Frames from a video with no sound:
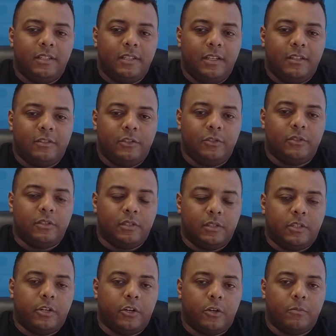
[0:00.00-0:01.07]
it's using the
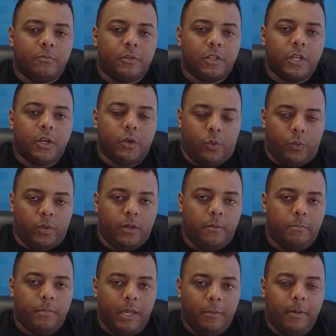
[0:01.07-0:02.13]
term loan,
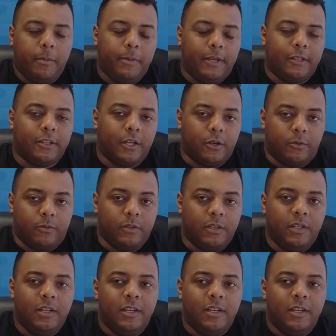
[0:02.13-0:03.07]
PPP loan,